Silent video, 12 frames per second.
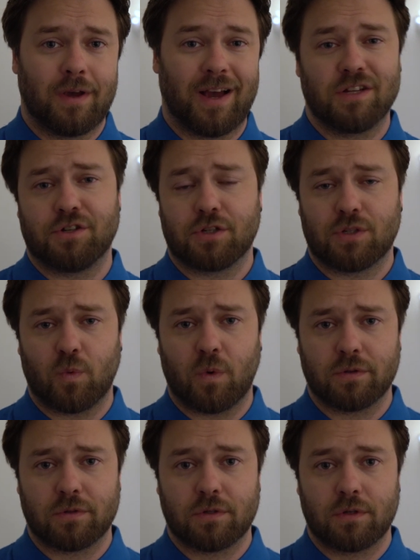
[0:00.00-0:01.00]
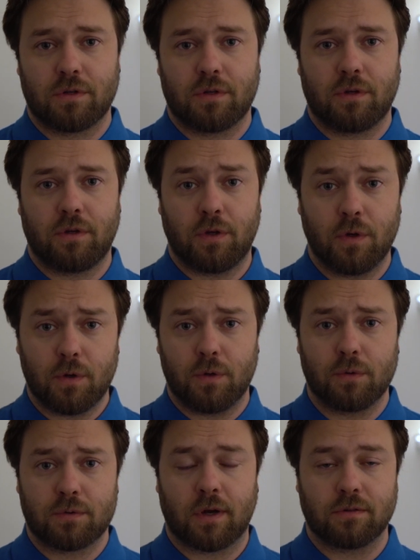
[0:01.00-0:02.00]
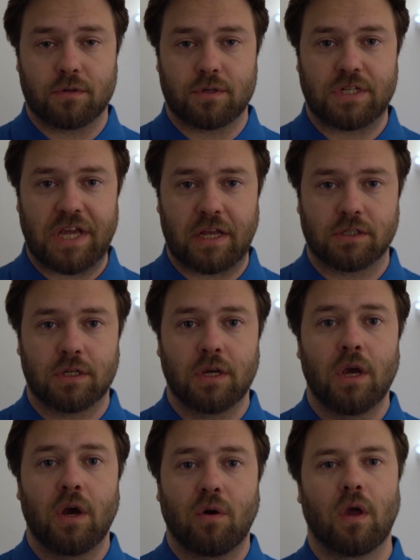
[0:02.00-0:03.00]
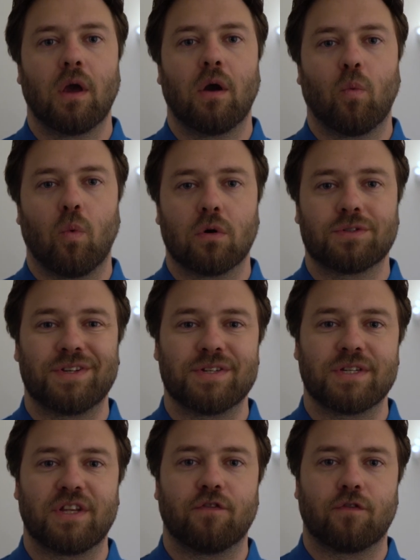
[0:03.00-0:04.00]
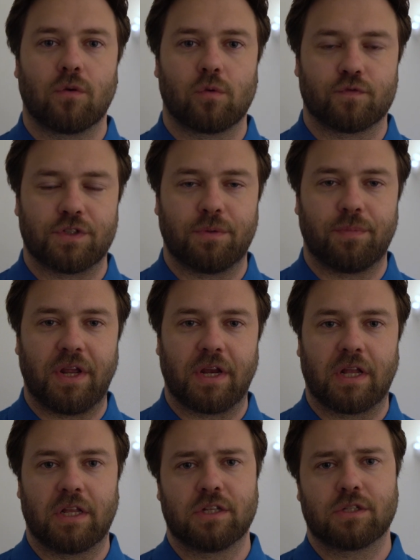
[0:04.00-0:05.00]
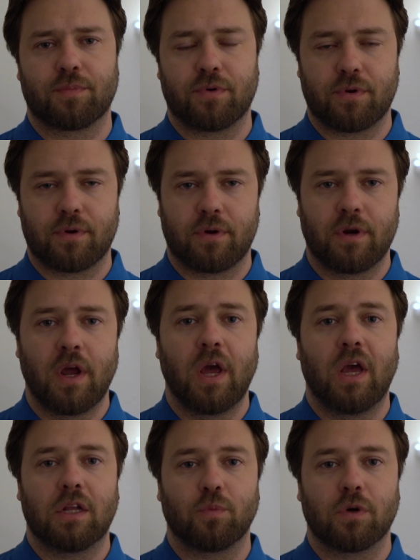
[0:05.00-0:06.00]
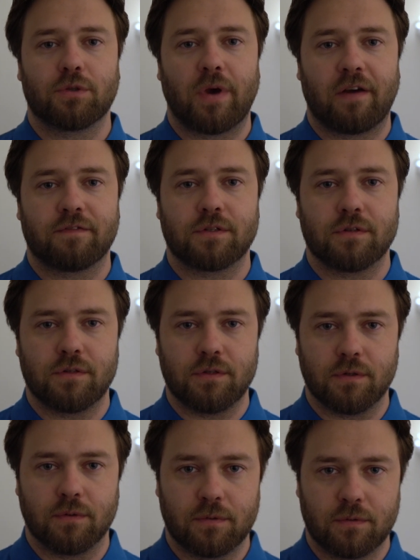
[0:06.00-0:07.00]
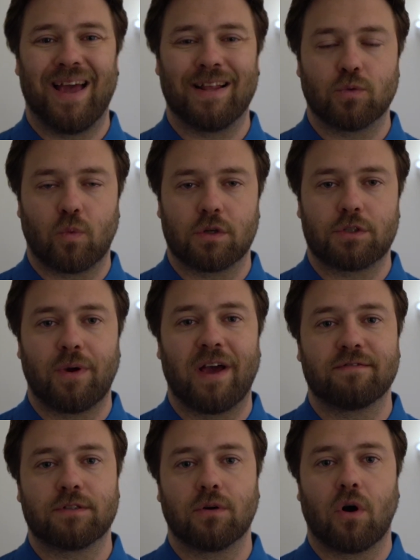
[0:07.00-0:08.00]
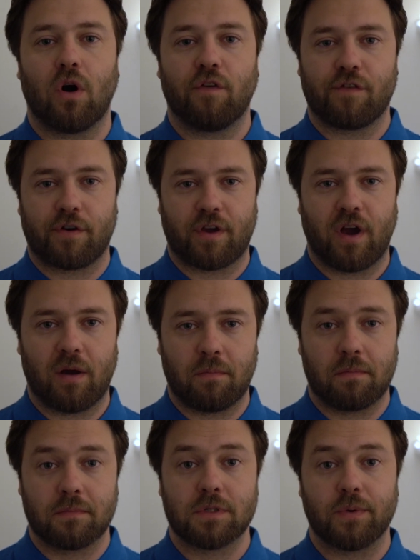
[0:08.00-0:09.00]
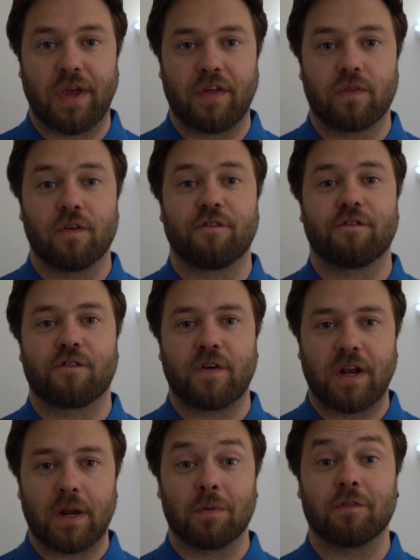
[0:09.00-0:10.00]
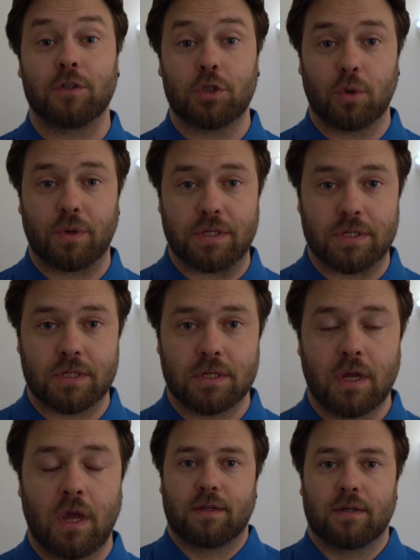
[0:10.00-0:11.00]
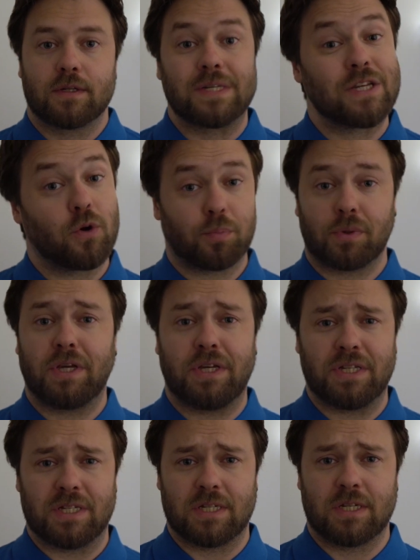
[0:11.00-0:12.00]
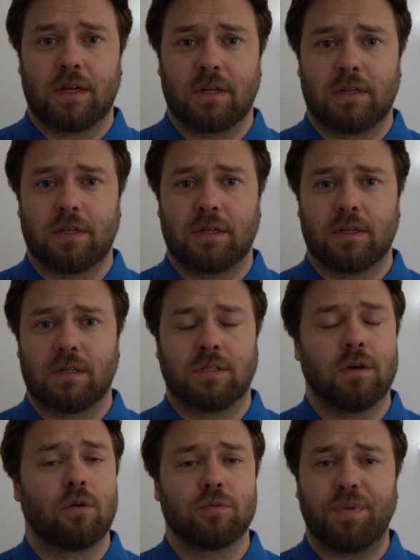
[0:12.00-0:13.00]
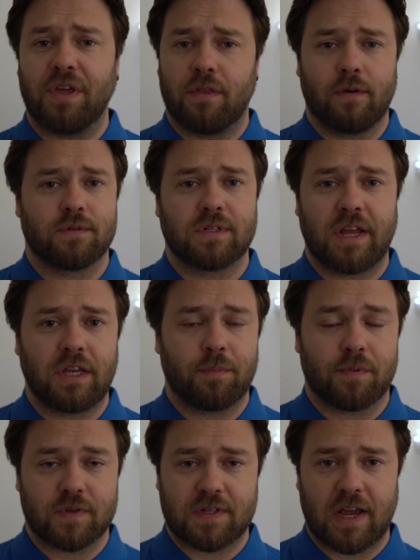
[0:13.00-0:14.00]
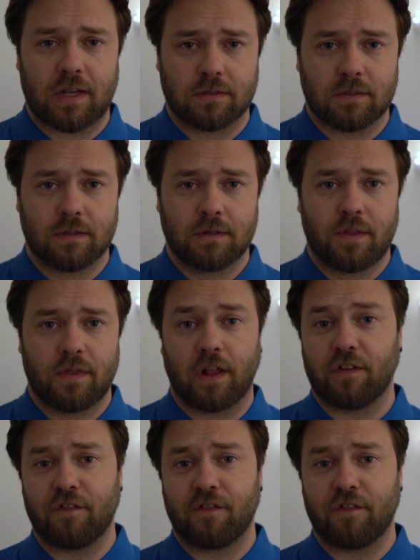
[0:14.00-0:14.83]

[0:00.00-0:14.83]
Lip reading: I just want you to understand what is involved in being an entrepreneur and what you have to do and what you have to overcome to get the freedom of choice So please, don't be those 90% that